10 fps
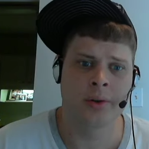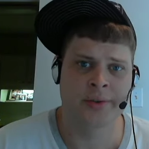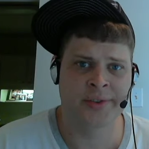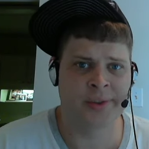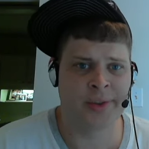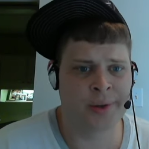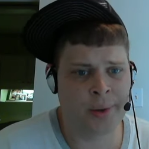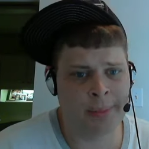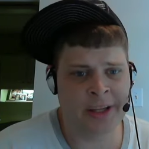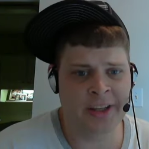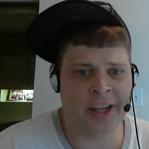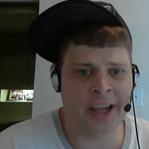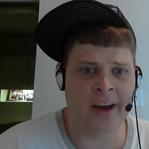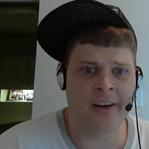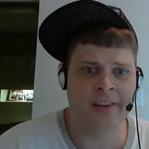So, I mean,
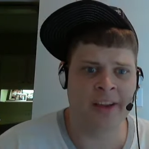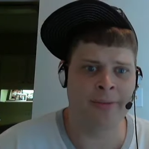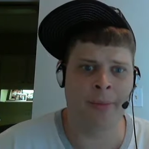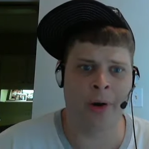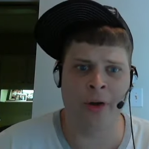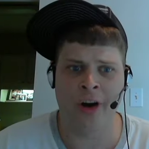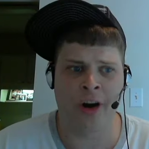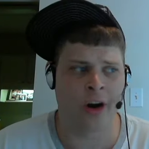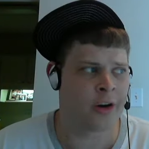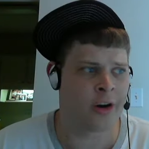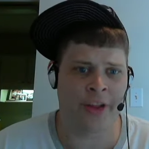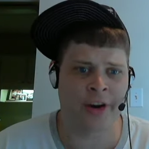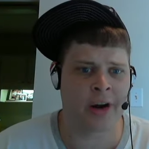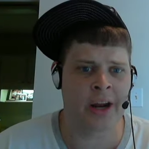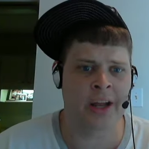yeah, give him all the heart and all the
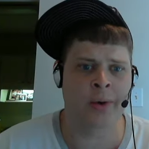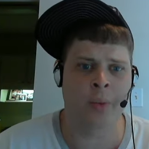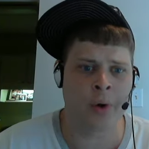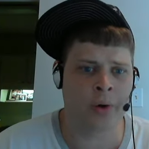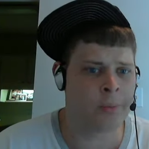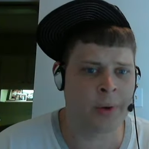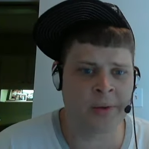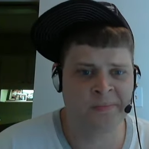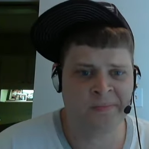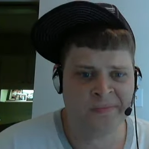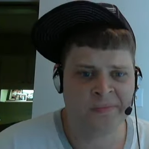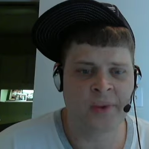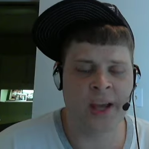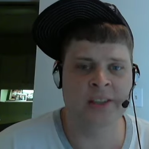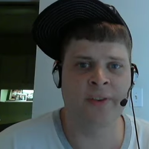credit in the world, but
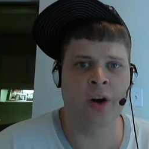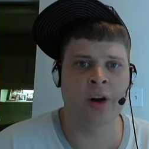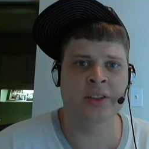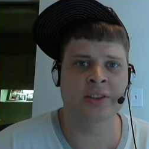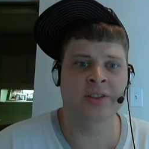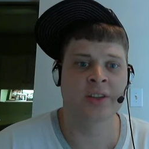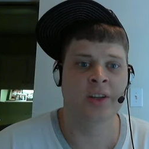as far as